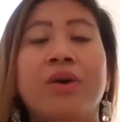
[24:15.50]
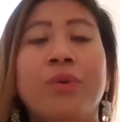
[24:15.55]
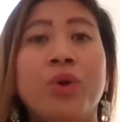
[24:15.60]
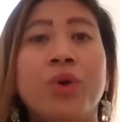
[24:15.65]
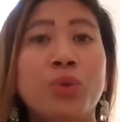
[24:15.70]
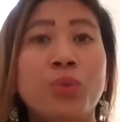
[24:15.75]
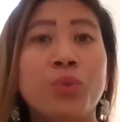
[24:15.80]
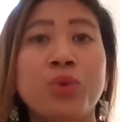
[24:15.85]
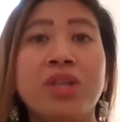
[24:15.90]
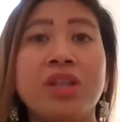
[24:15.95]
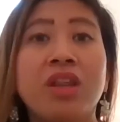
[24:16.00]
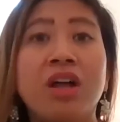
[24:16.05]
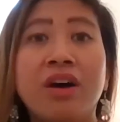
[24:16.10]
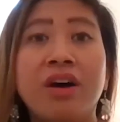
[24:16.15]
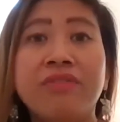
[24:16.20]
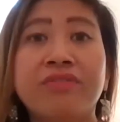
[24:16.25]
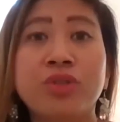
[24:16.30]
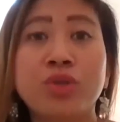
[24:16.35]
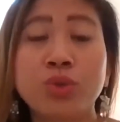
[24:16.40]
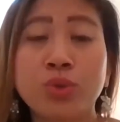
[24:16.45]
what will
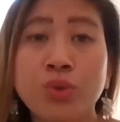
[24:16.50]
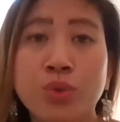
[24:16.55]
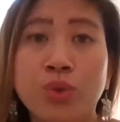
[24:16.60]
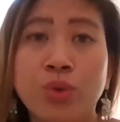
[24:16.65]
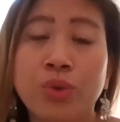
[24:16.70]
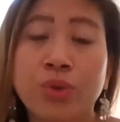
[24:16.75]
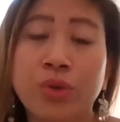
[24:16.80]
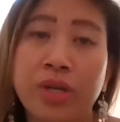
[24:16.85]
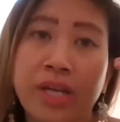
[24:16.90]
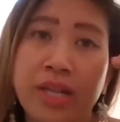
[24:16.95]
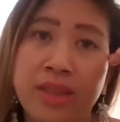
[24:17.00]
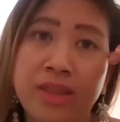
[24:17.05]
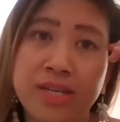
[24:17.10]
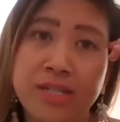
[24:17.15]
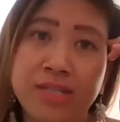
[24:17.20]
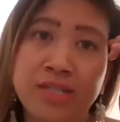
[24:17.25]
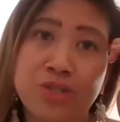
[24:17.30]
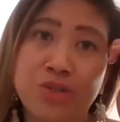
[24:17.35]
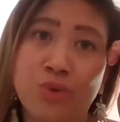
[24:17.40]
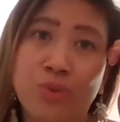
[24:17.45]
love do in
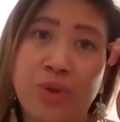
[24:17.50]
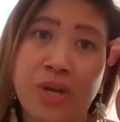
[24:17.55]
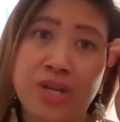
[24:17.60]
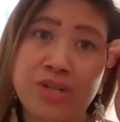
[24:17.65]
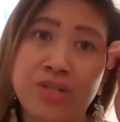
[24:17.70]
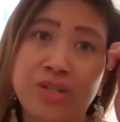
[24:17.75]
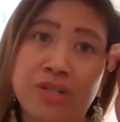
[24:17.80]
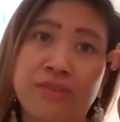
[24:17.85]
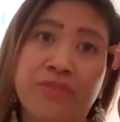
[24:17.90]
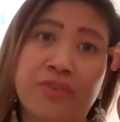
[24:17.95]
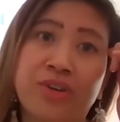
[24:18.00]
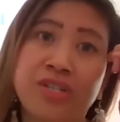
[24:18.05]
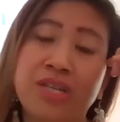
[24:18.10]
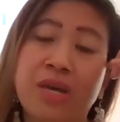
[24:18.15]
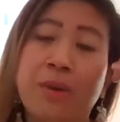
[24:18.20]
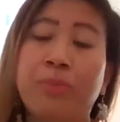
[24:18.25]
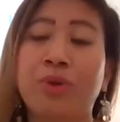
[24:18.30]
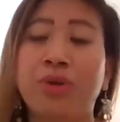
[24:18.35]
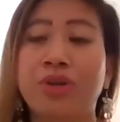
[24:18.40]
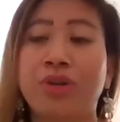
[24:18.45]
this situation for
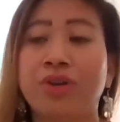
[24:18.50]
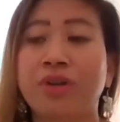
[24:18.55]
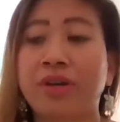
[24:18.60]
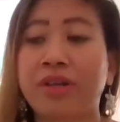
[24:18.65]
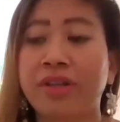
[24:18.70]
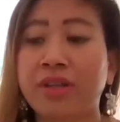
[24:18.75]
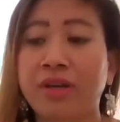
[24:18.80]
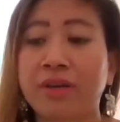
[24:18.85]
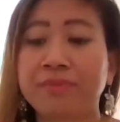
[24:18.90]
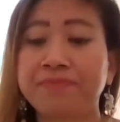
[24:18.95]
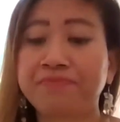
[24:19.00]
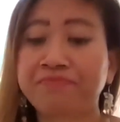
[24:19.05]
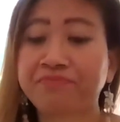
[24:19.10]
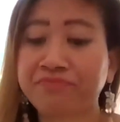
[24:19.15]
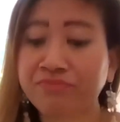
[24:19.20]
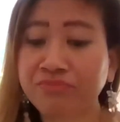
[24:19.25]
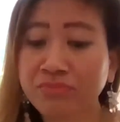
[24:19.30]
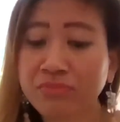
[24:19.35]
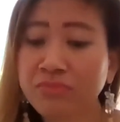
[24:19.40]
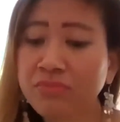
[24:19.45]
example you're in a
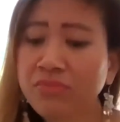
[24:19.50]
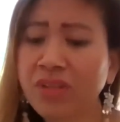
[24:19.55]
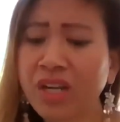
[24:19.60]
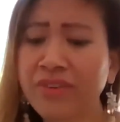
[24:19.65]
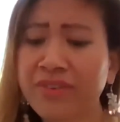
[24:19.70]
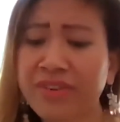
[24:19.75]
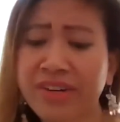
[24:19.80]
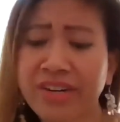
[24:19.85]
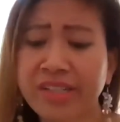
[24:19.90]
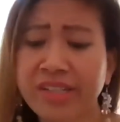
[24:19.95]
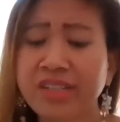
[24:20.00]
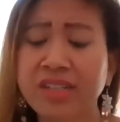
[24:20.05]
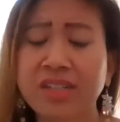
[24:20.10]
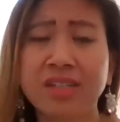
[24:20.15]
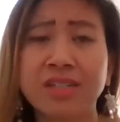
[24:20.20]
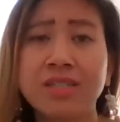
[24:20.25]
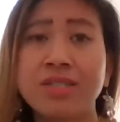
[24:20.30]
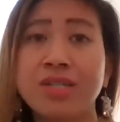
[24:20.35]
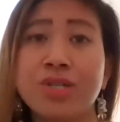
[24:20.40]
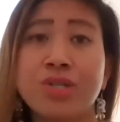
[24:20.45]

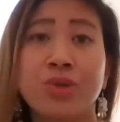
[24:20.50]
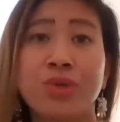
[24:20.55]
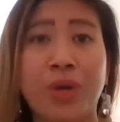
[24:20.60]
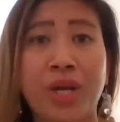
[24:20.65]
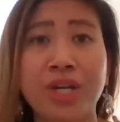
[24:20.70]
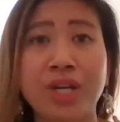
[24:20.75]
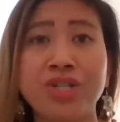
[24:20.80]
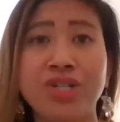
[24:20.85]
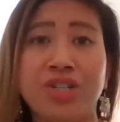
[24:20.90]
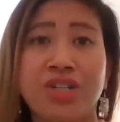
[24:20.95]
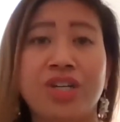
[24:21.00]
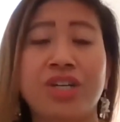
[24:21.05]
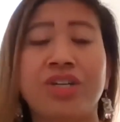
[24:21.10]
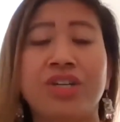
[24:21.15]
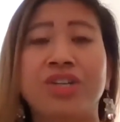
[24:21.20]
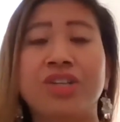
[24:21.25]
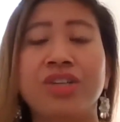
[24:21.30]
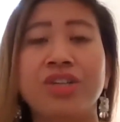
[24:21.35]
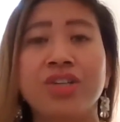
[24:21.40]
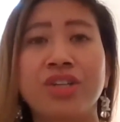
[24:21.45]
critical
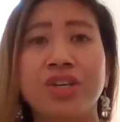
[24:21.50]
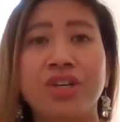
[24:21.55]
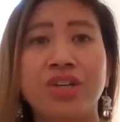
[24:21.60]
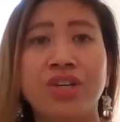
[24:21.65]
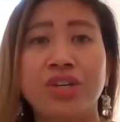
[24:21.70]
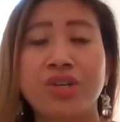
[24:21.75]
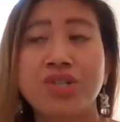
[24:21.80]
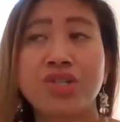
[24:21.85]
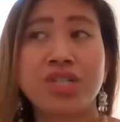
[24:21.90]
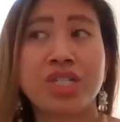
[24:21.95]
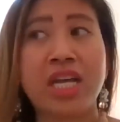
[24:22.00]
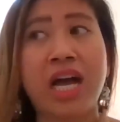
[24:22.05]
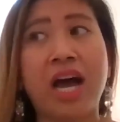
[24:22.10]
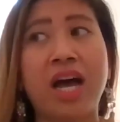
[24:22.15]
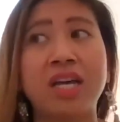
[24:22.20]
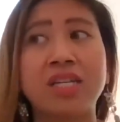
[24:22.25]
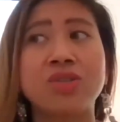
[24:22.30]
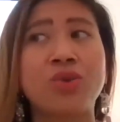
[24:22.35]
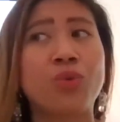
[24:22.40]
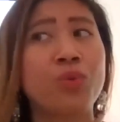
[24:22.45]
situation you just
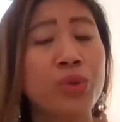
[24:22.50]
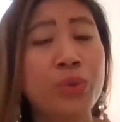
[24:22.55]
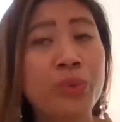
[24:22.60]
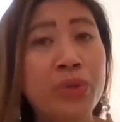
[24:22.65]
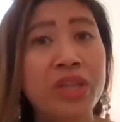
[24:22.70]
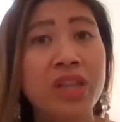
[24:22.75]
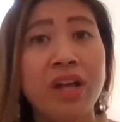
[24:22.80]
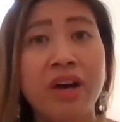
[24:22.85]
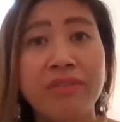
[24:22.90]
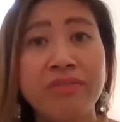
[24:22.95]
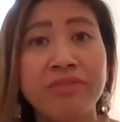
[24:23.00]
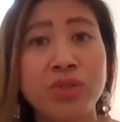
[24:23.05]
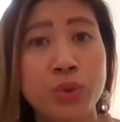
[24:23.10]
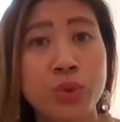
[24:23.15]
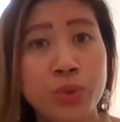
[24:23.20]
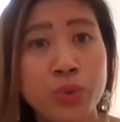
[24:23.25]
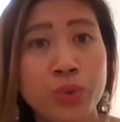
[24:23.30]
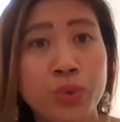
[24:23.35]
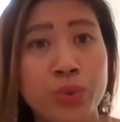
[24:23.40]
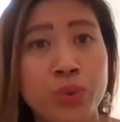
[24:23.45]
ask what will love
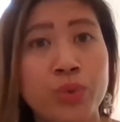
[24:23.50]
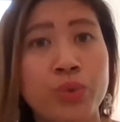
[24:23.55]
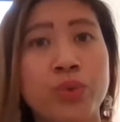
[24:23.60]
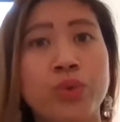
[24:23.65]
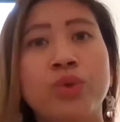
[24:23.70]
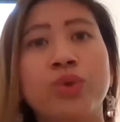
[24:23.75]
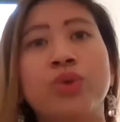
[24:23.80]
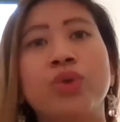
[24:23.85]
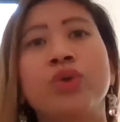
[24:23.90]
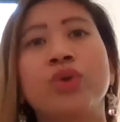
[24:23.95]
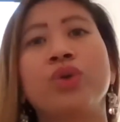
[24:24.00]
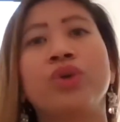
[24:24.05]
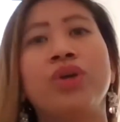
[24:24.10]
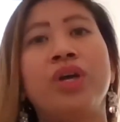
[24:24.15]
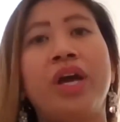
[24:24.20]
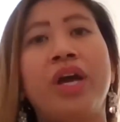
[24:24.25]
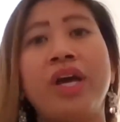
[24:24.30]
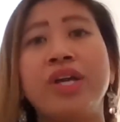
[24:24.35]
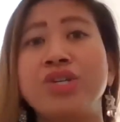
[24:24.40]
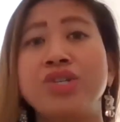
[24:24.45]
do
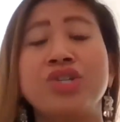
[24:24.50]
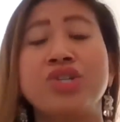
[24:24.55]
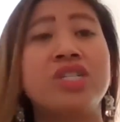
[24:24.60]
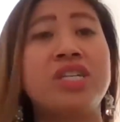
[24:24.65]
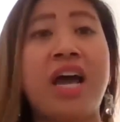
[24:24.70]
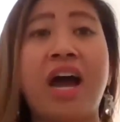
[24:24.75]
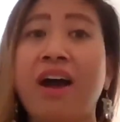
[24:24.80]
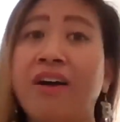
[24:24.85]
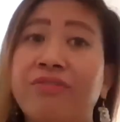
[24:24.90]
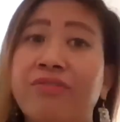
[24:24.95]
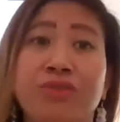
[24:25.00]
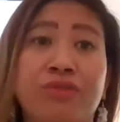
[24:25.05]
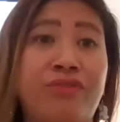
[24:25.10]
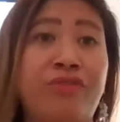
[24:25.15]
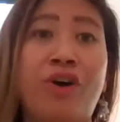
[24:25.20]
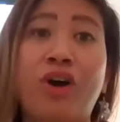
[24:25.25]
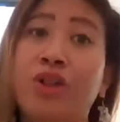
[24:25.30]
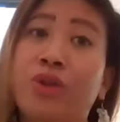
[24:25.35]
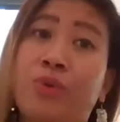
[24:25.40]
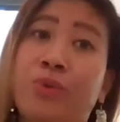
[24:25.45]
and you just have to
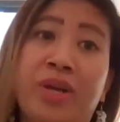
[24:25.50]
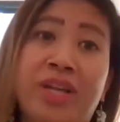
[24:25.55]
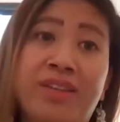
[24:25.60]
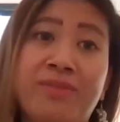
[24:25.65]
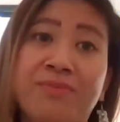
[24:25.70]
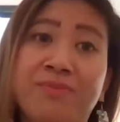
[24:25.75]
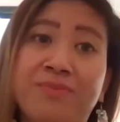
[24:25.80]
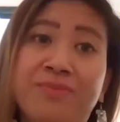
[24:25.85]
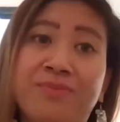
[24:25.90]
follow it